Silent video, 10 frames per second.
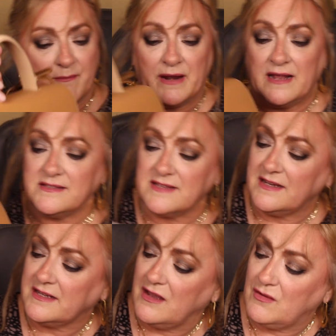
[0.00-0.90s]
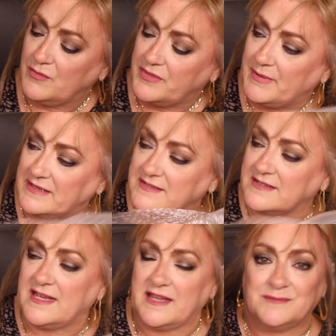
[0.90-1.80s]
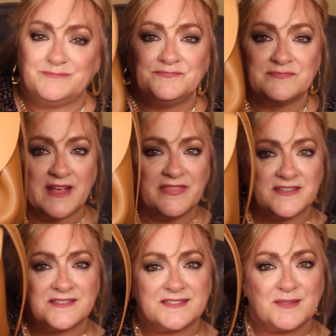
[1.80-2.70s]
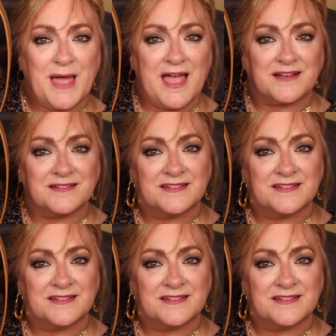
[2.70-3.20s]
But I decided to go with a basic tan, and this is the bag.